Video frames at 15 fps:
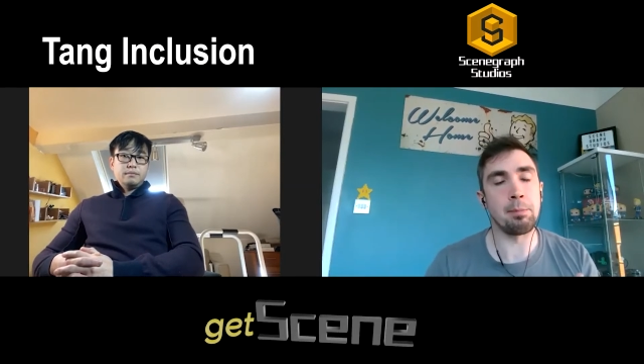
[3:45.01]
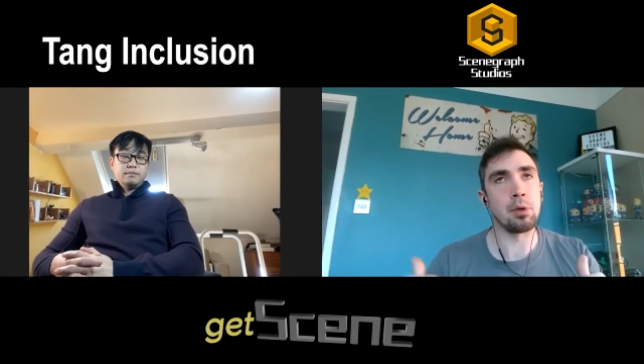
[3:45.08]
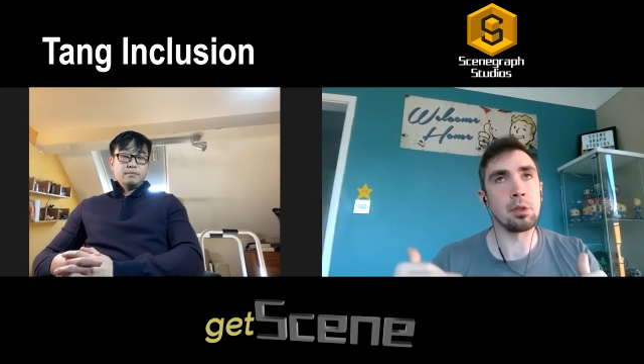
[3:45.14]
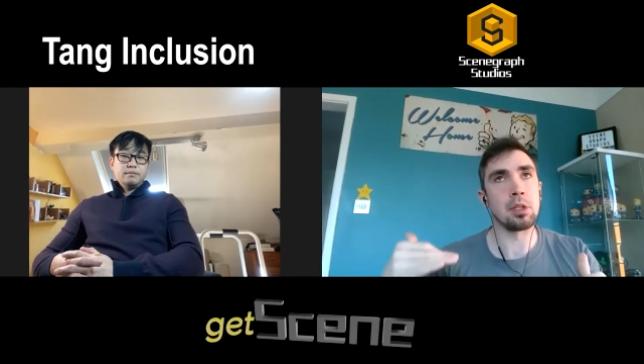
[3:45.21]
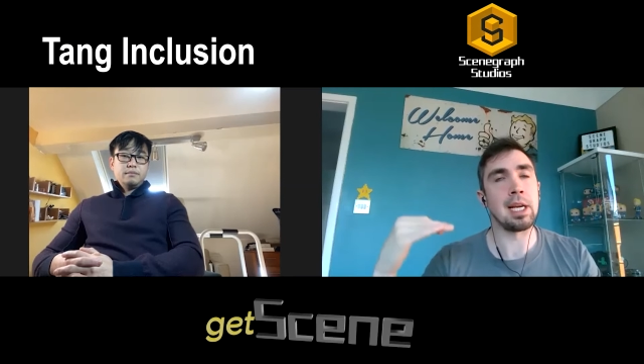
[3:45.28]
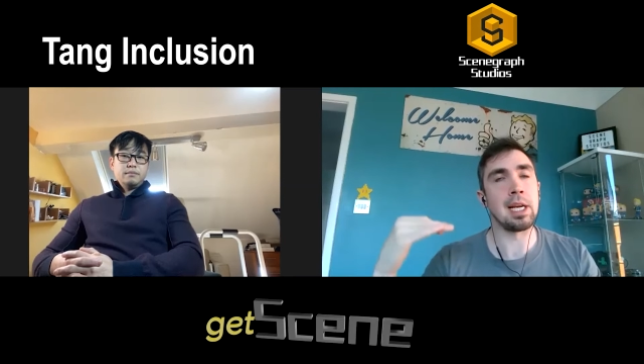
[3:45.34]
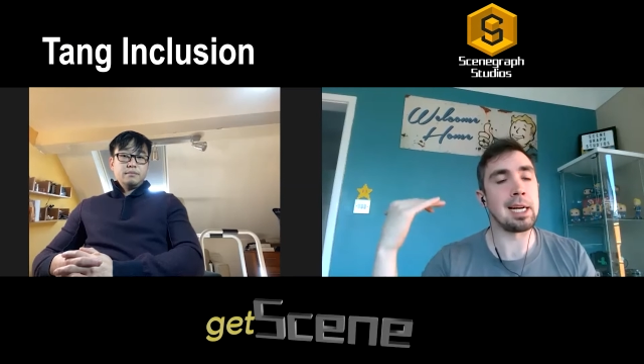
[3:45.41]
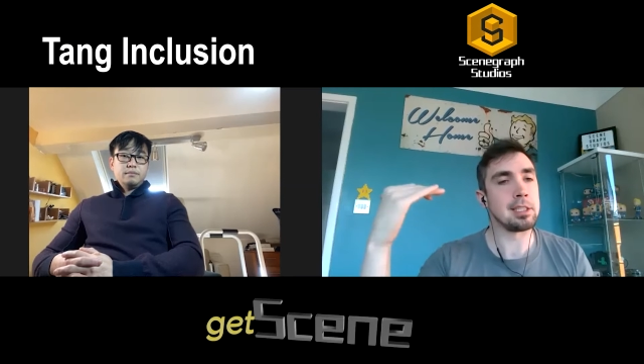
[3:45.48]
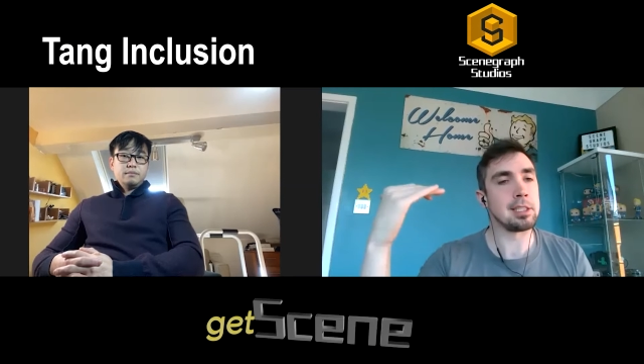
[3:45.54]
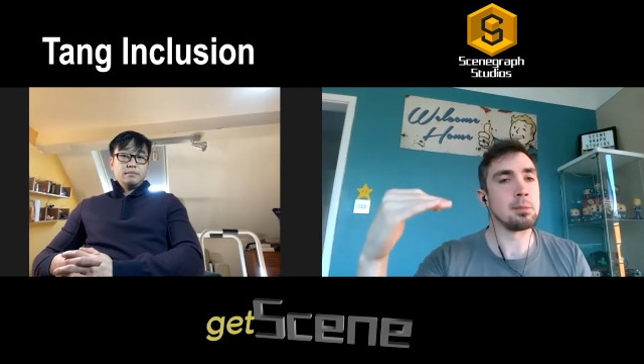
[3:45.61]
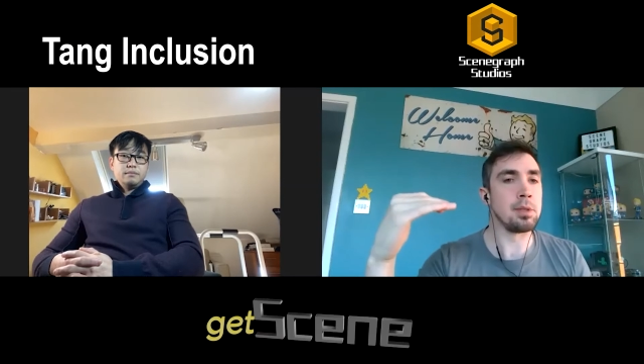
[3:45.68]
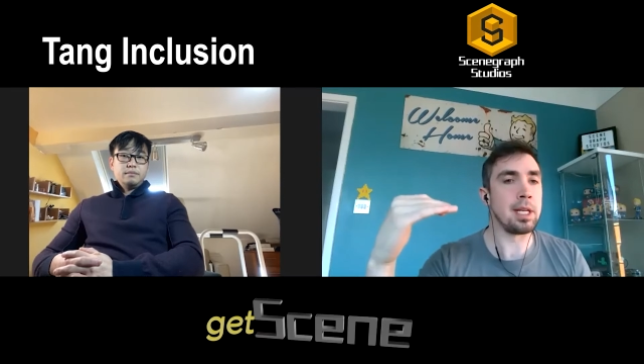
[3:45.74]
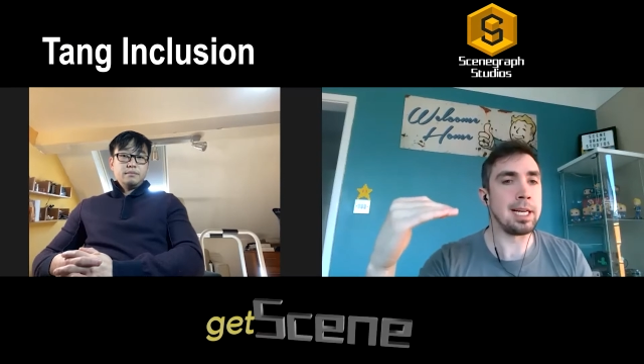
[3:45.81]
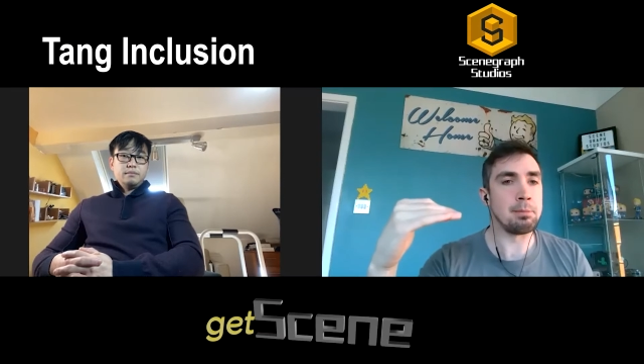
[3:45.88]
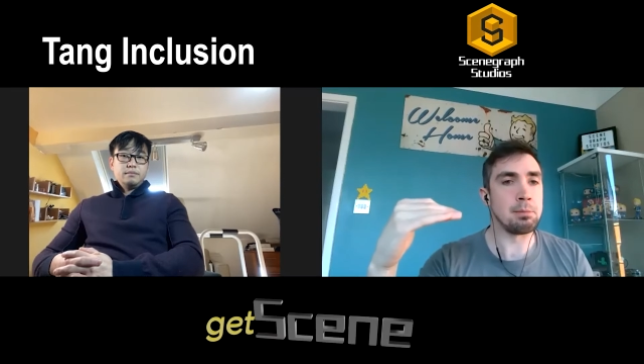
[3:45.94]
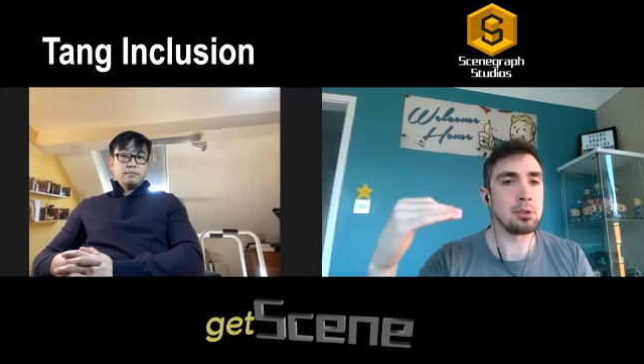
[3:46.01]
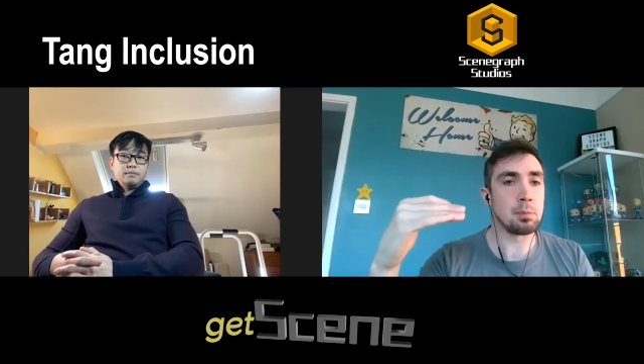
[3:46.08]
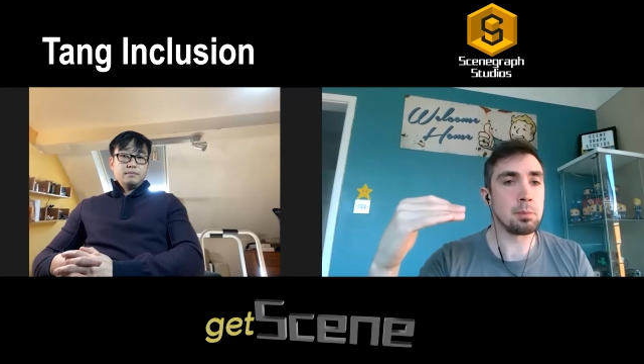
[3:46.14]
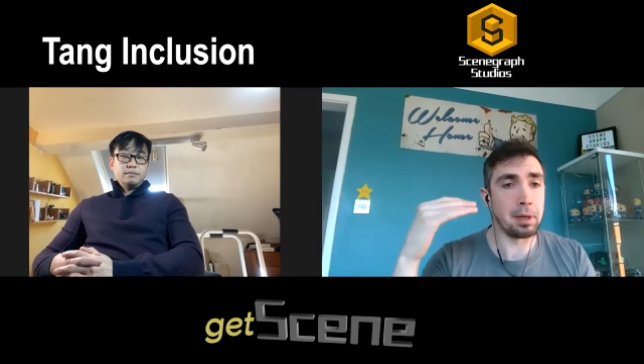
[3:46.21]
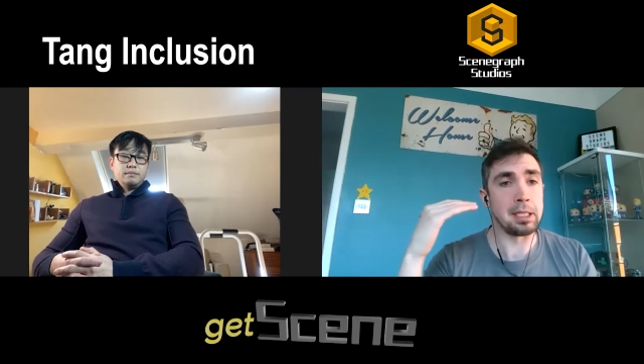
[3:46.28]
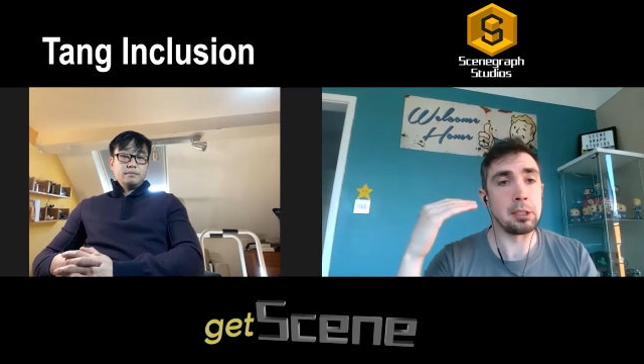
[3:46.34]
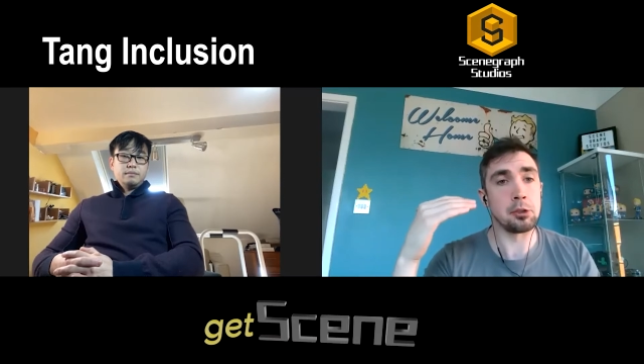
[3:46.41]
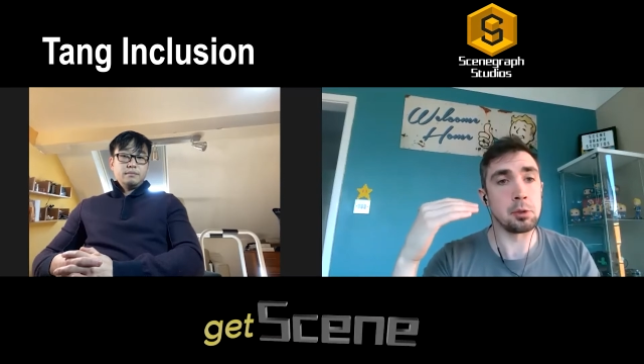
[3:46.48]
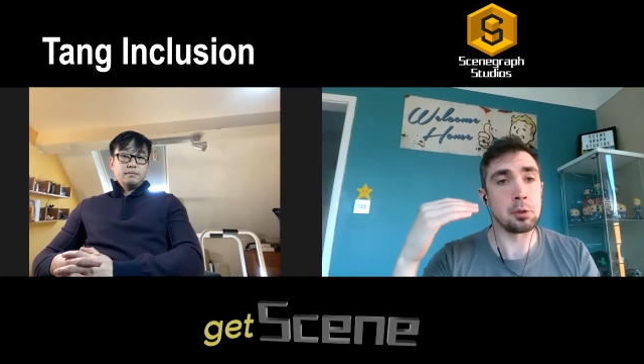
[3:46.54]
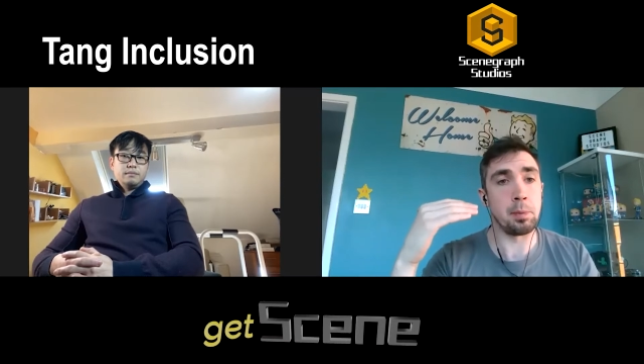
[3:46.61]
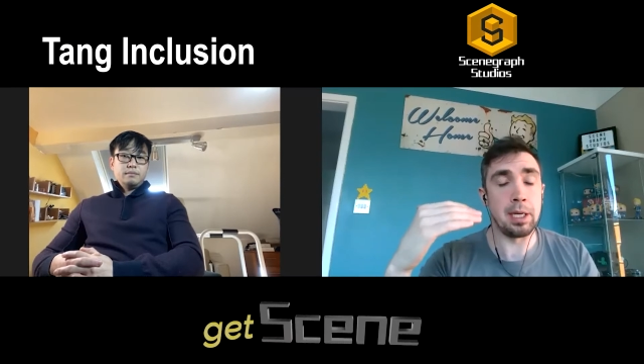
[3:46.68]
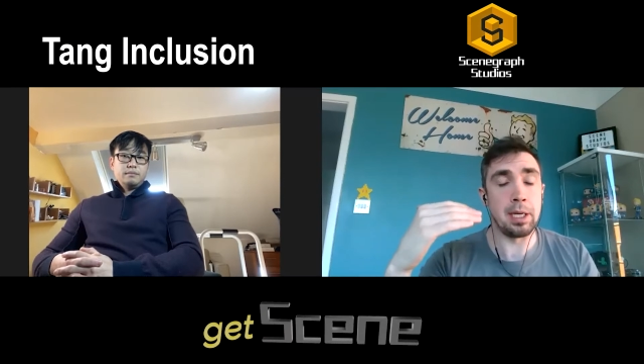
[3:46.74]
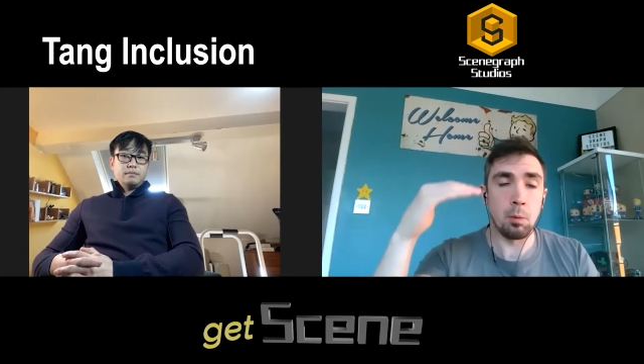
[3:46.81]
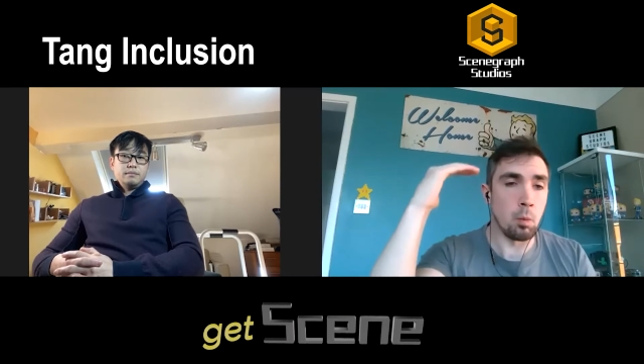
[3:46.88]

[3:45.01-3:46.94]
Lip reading: but the item names might just be